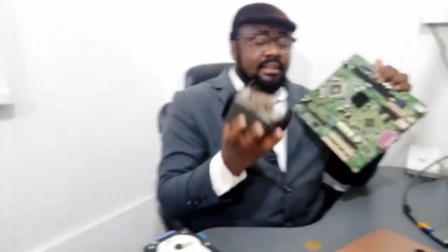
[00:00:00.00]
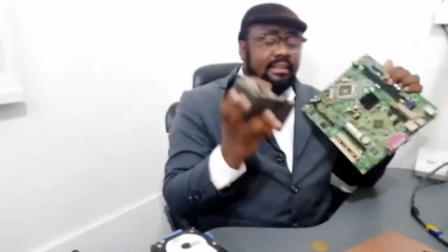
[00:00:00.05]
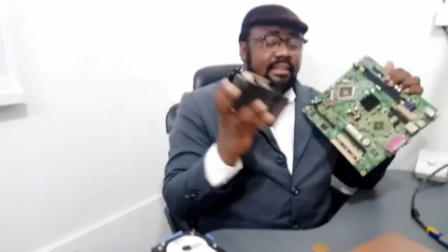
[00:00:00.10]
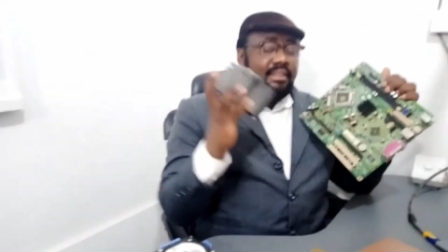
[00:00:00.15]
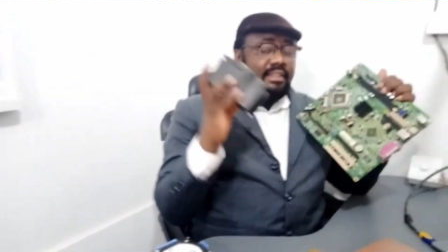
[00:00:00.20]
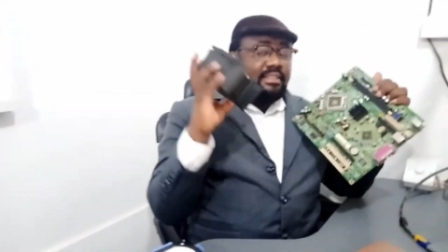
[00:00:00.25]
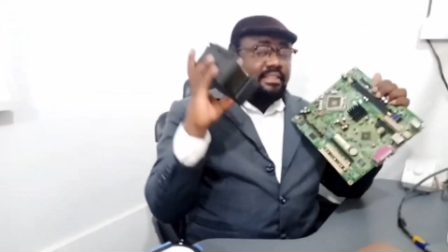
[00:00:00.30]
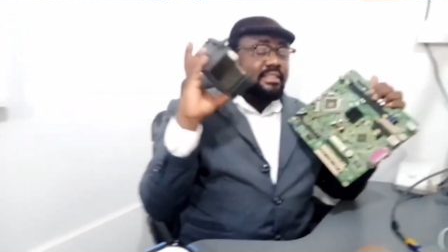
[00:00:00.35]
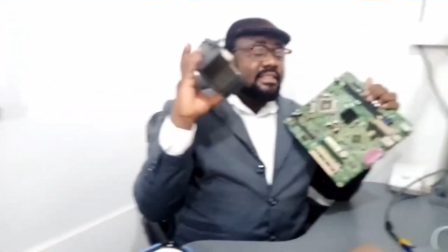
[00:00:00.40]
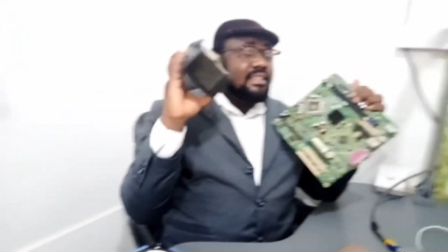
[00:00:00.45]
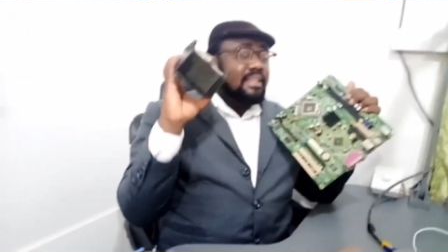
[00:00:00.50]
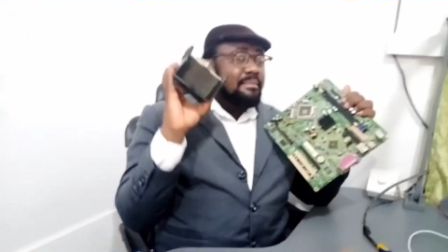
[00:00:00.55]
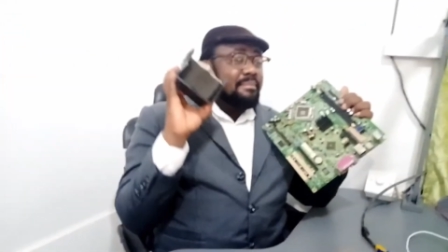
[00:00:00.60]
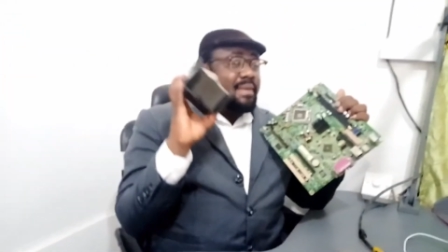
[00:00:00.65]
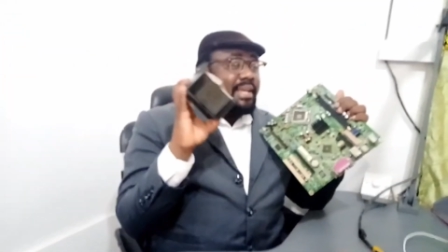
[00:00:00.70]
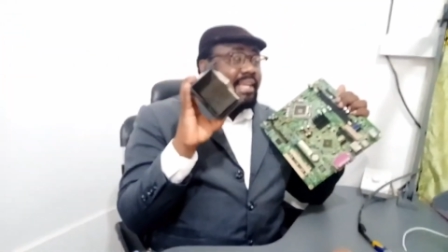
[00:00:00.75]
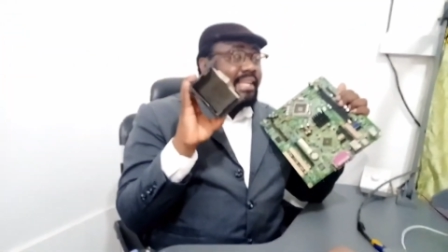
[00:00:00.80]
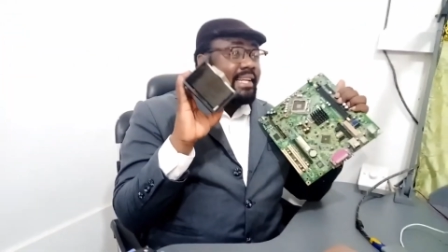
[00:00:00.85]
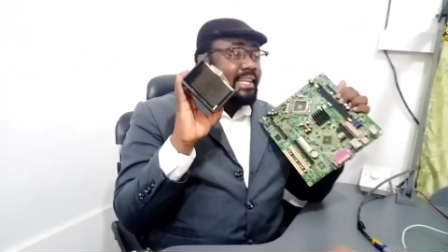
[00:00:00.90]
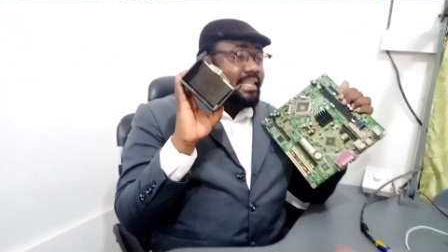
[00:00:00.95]
this is the
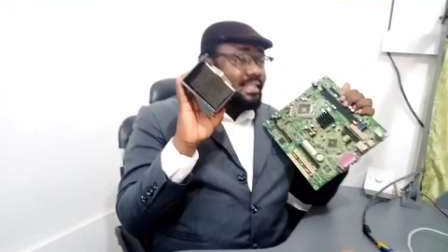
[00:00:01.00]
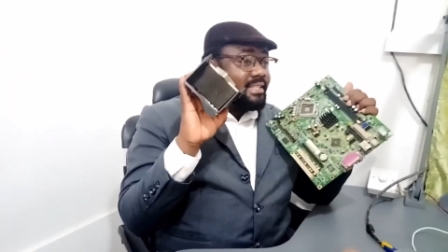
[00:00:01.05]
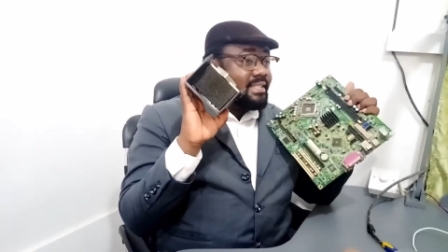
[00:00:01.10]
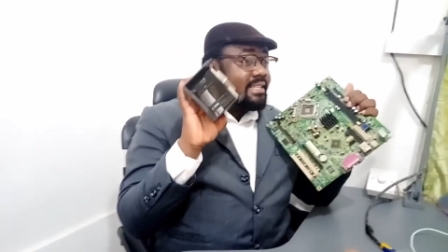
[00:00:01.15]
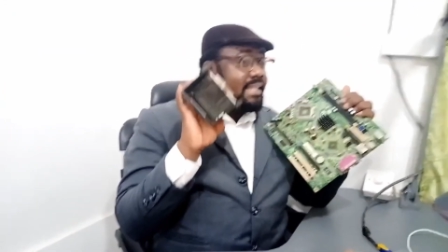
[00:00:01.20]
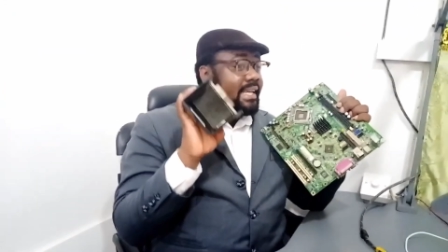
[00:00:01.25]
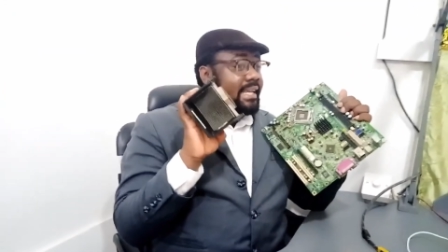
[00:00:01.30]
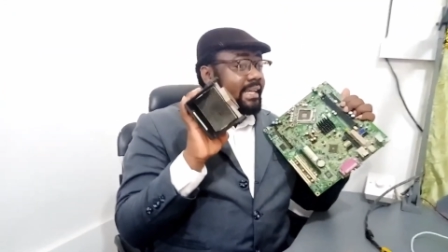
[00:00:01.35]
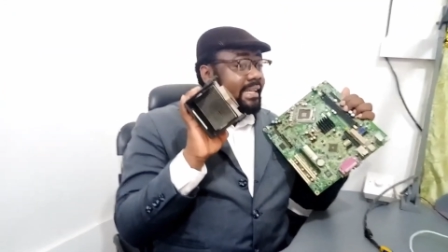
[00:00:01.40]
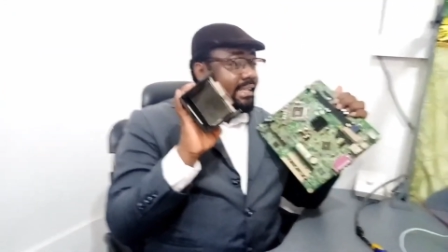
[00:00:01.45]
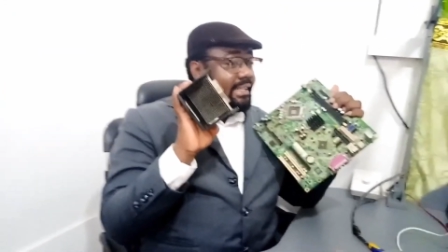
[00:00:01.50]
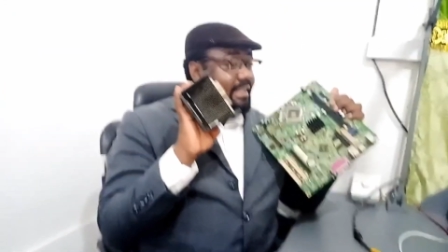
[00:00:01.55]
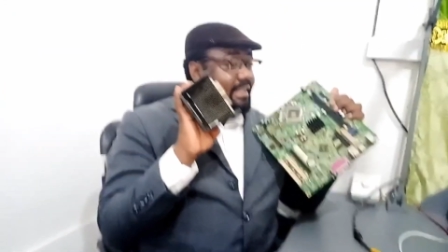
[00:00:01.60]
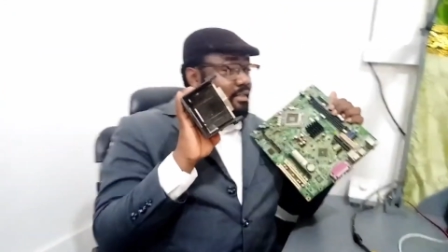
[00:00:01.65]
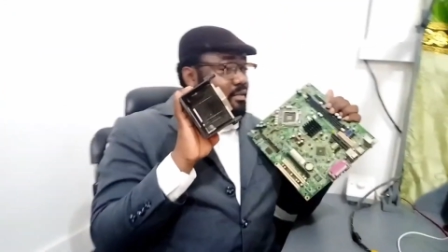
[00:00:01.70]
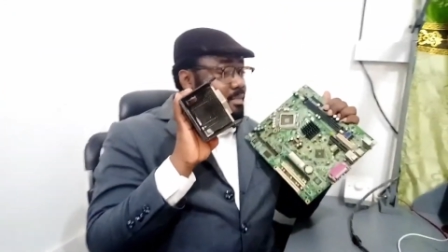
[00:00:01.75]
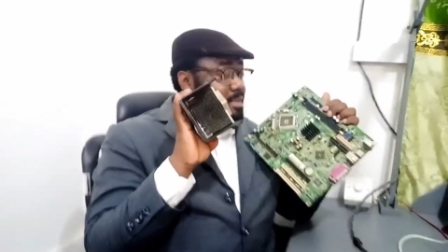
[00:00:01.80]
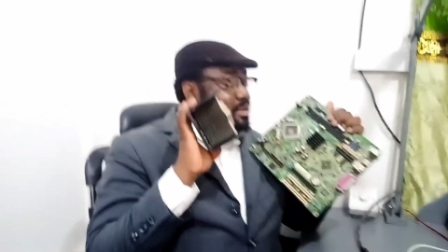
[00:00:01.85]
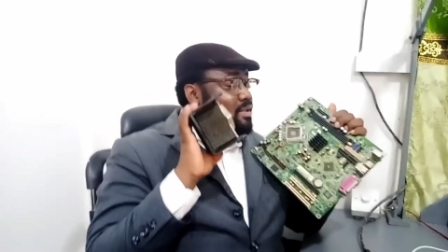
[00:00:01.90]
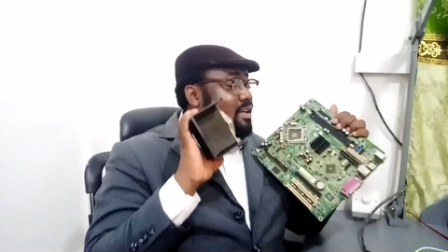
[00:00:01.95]
main heatsink.
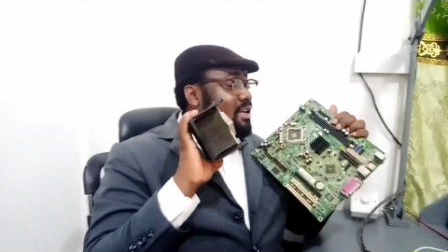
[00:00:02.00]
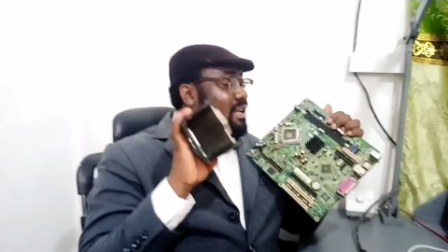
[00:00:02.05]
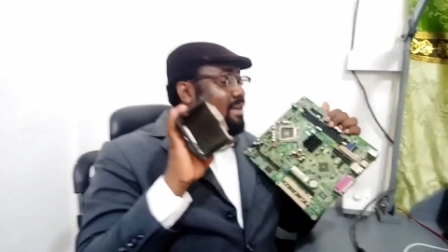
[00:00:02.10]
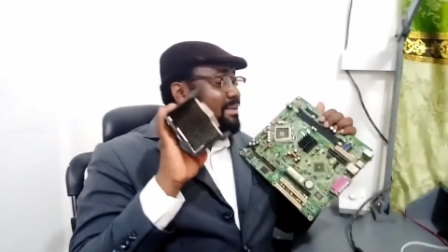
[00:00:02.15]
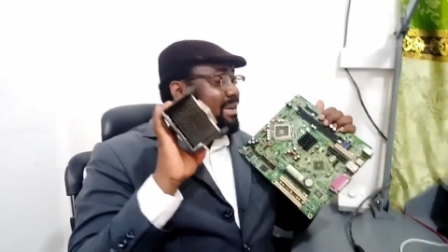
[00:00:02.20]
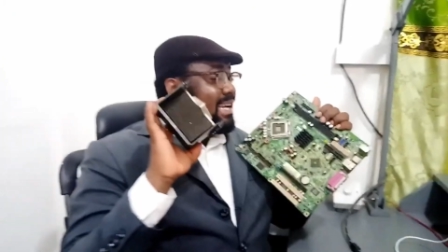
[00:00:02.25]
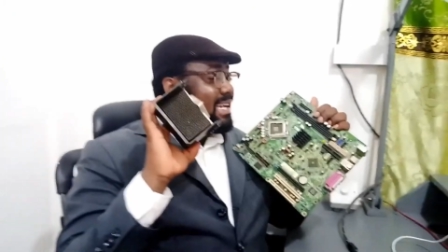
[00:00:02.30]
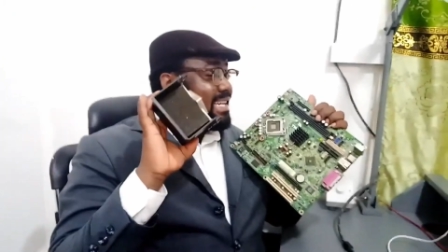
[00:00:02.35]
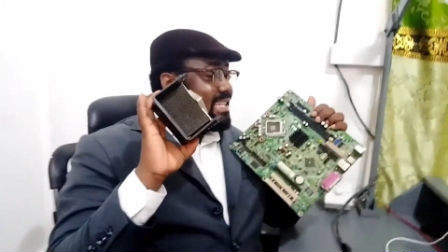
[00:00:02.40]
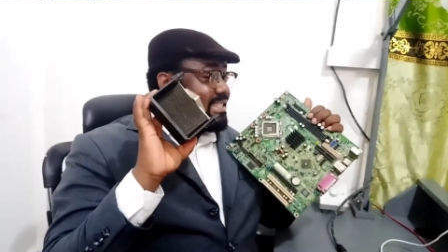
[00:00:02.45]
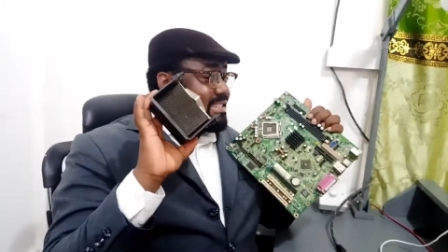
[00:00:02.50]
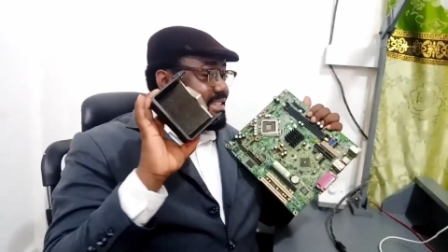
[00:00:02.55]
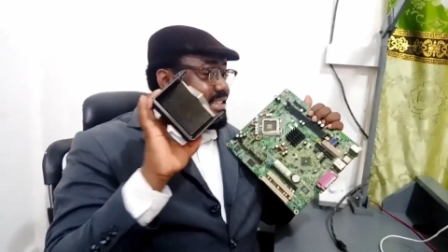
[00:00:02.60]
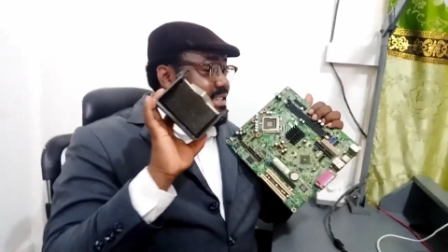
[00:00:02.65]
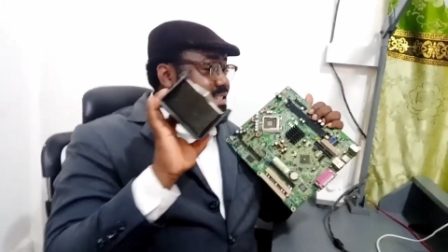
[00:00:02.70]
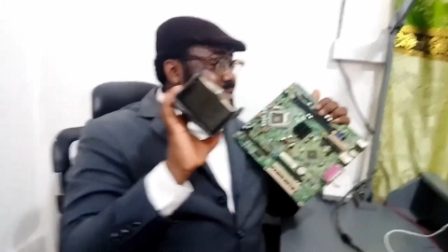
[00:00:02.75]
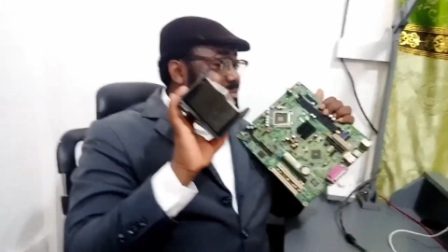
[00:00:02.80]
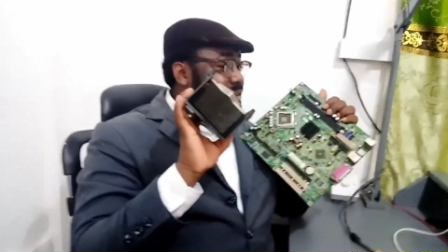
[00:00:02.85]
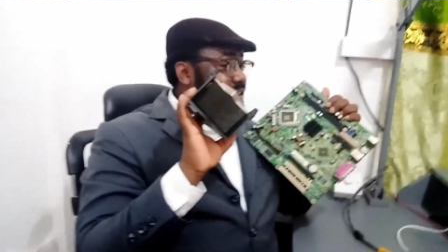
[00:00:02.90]
We'll be talking about heatsinks